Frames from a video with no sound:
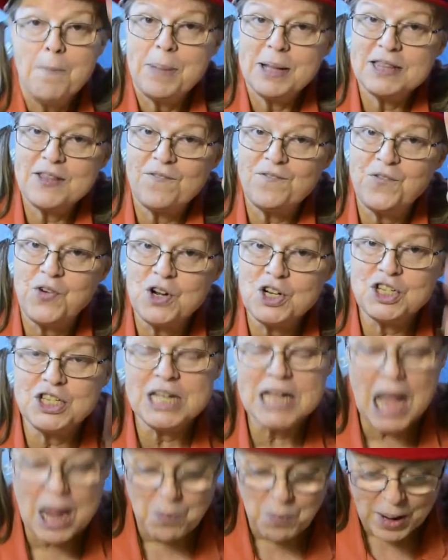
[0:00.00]
But the first
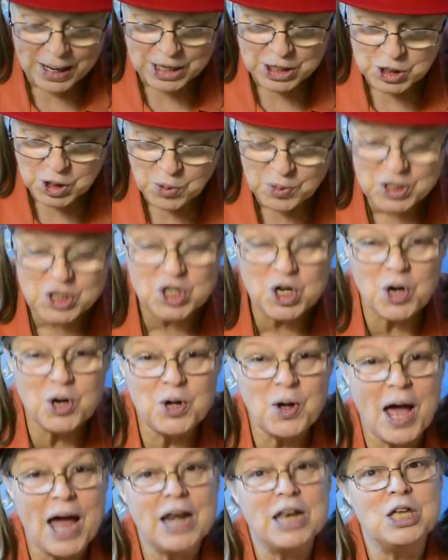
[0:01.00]
thing I want to do is show
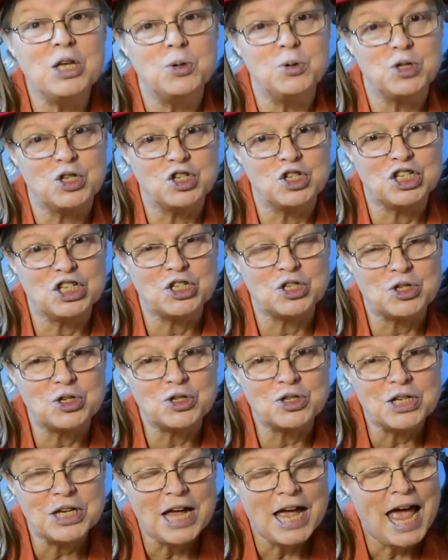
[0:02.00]
you how to use the
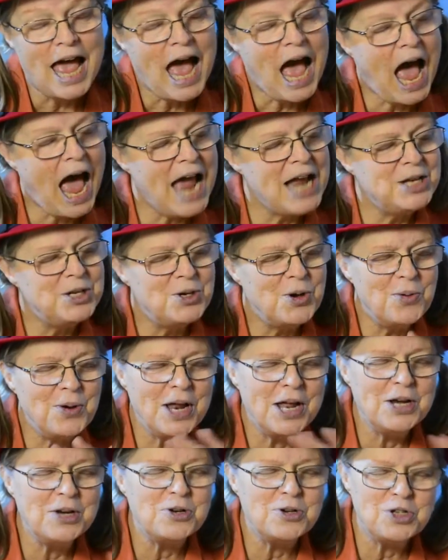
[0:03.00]
scissors. I
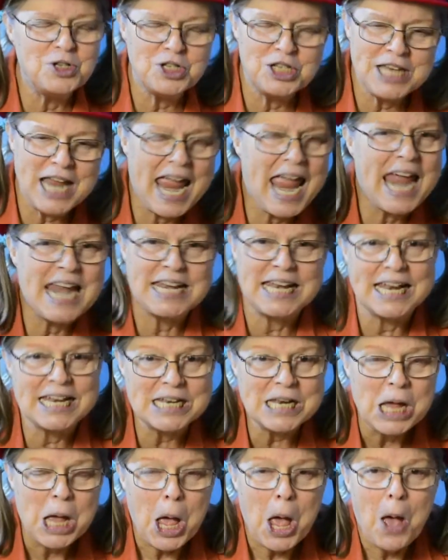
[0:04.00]
don't understand it,
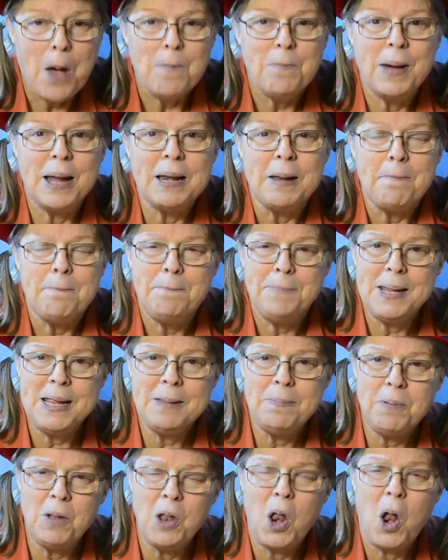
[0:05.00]
but
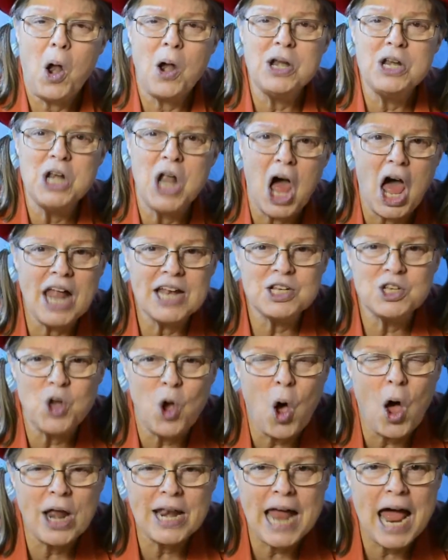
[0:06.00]
people are not
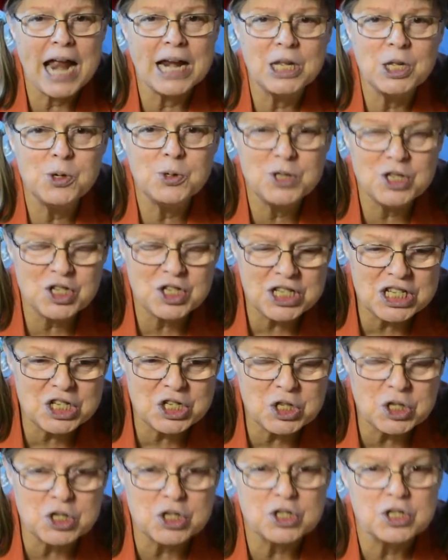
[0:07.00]
taught how to use the
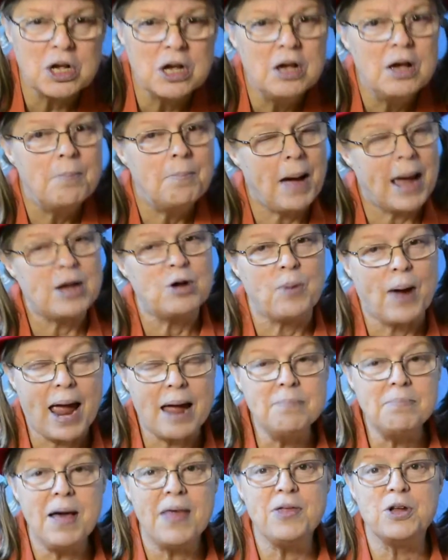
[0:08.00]
scissors. My
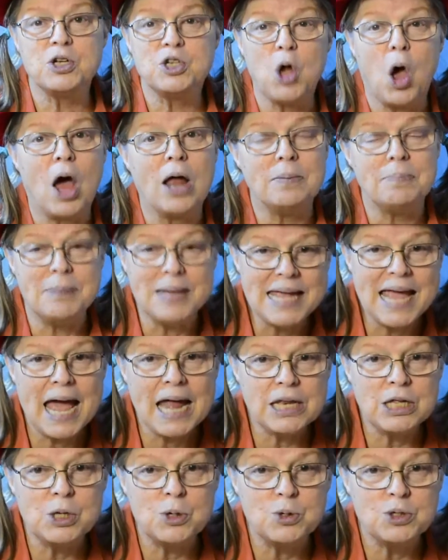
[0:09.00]
grandmother taught me
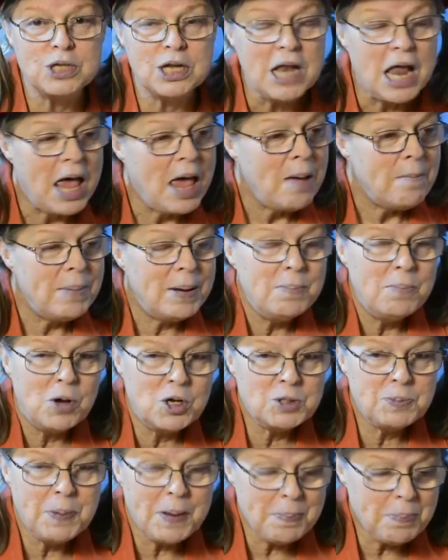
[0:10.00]
how to use it, but
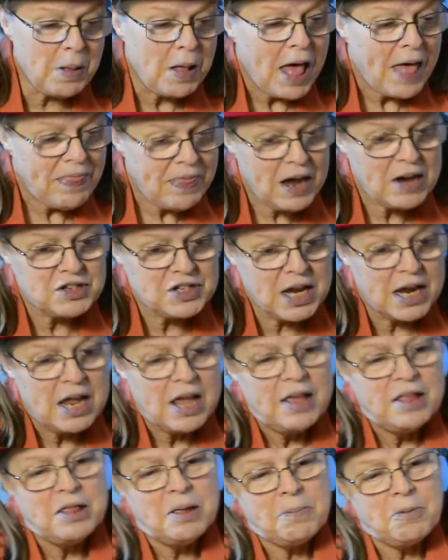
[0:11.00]
most people, they say,
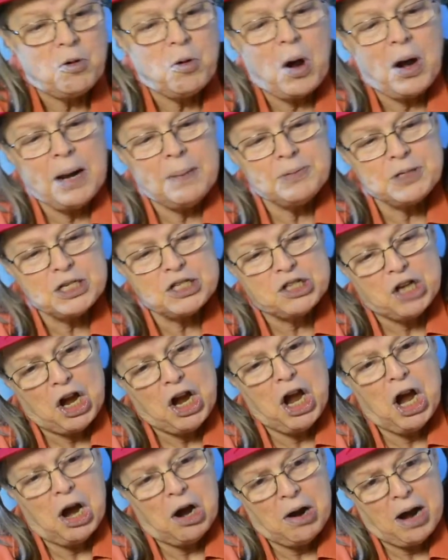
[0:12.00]
the grown up says,
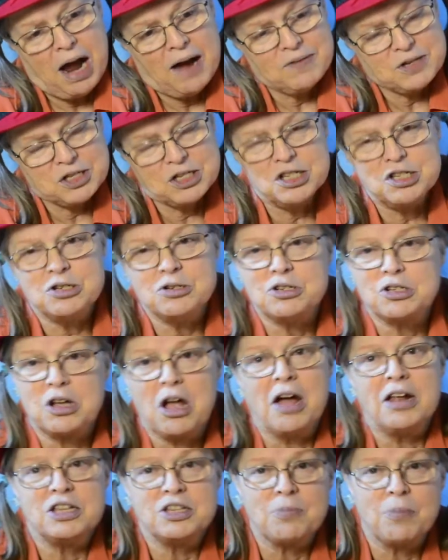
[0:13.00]
here, have a scissors,
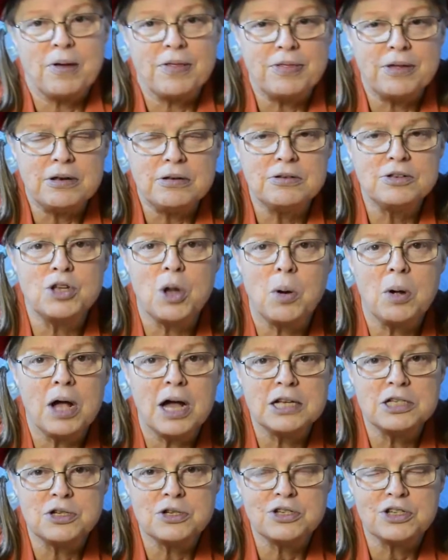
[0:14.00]
cuts with it, don't
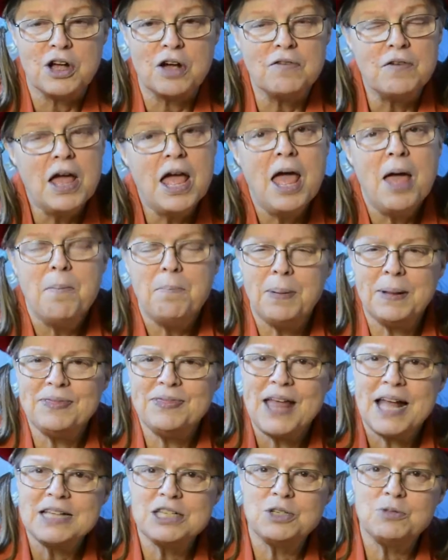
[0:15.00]
cut yourself. But
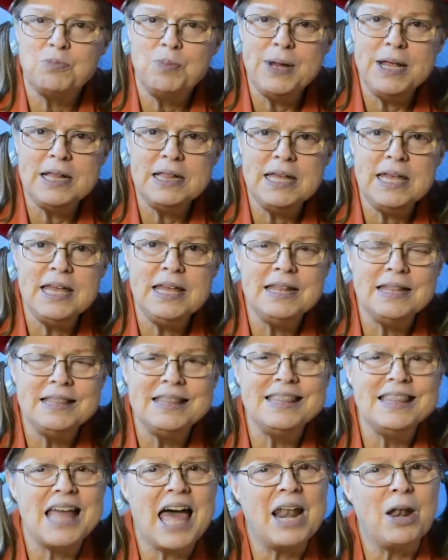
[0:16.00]
that's really
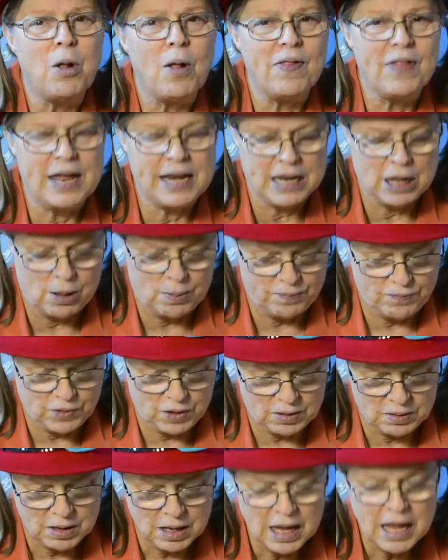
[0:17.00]
not all that
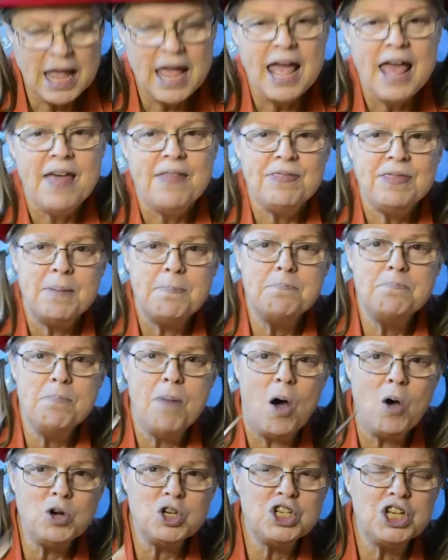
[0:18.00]
helpful. The
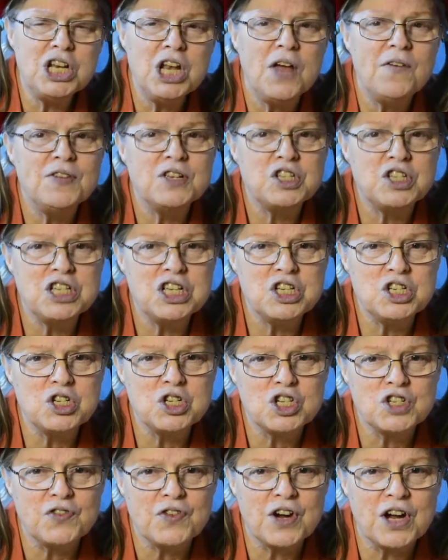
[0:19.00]
motion of a
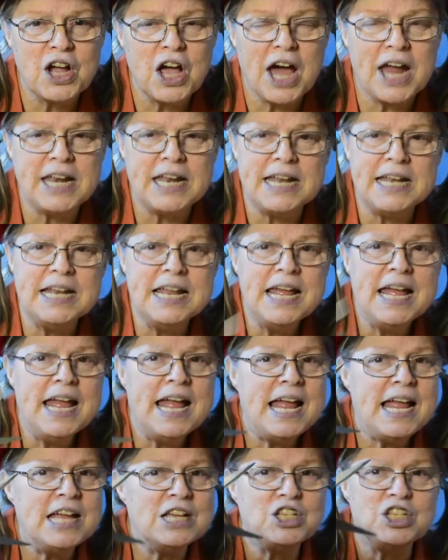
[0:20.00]
scissors for cutting
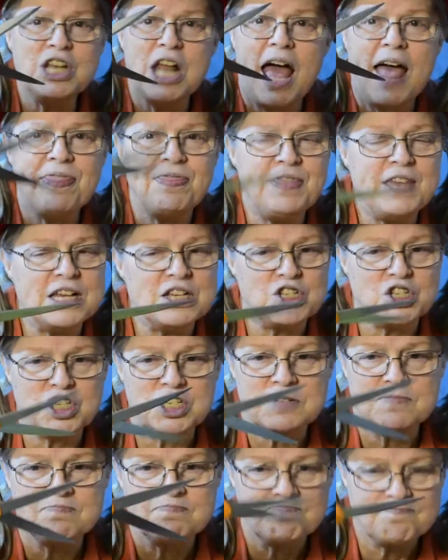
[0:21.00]
is not this.